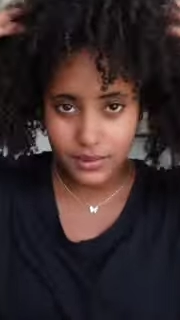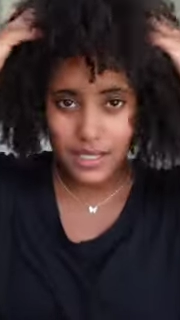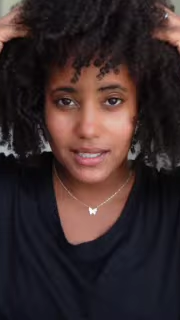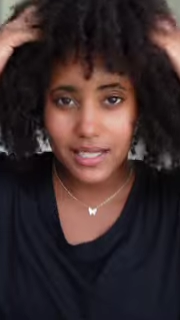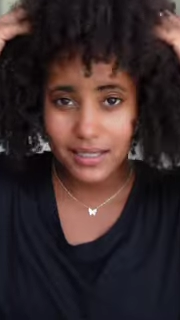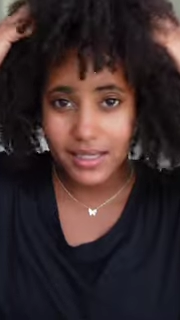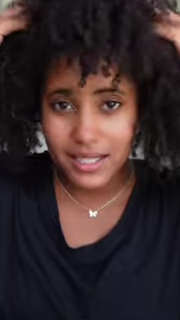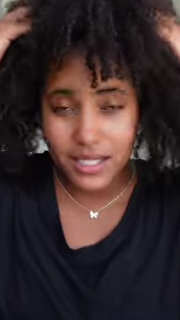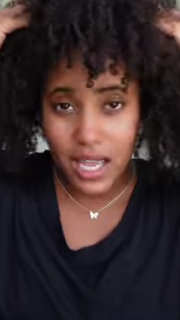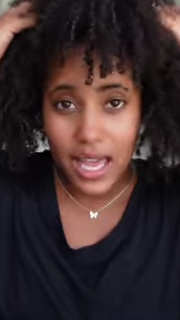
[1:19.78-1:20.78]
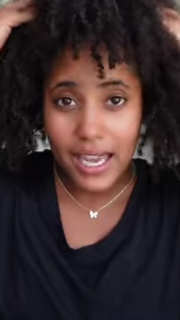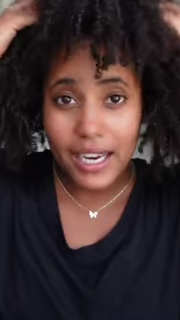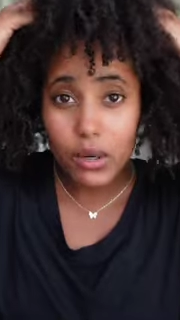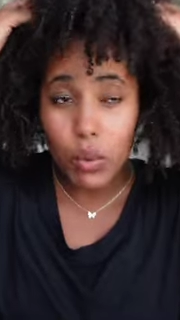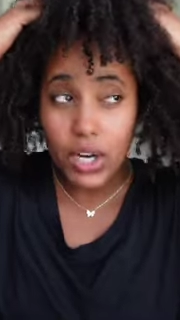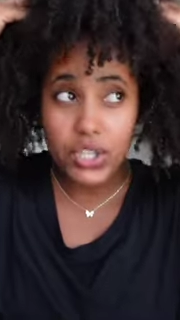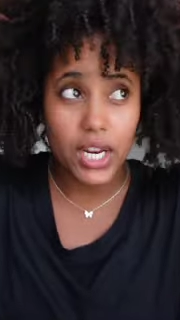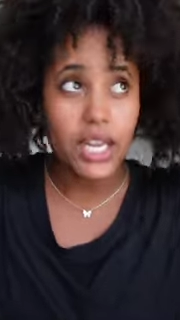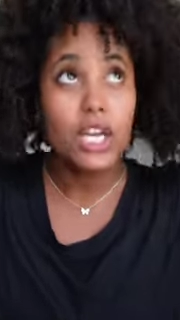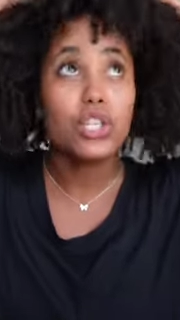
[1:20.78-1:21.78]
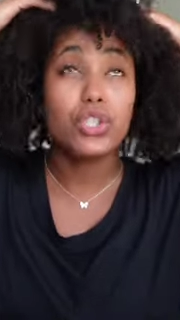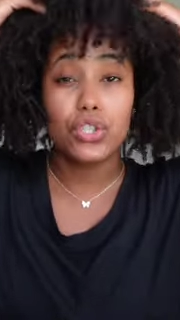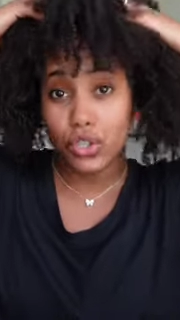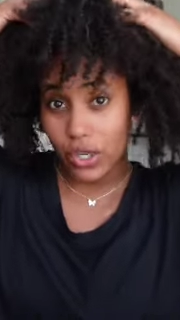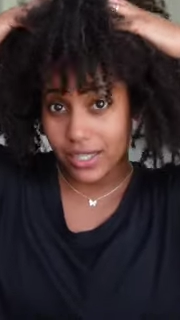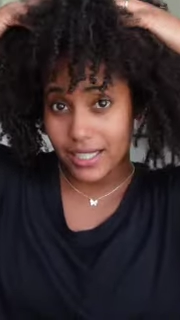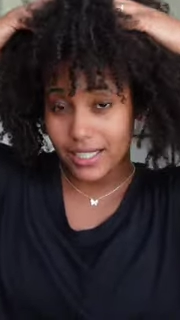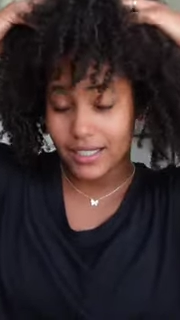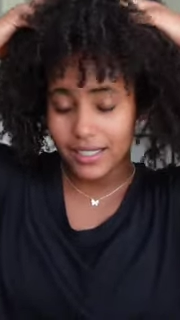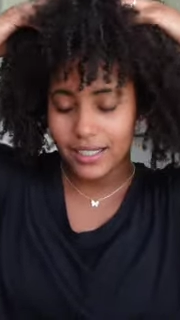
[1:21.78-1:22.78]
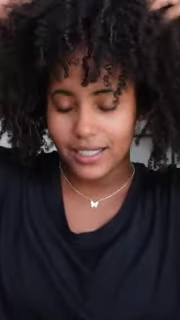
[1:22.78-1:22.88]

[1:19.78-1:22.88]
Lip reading: let's get this hair wash day started.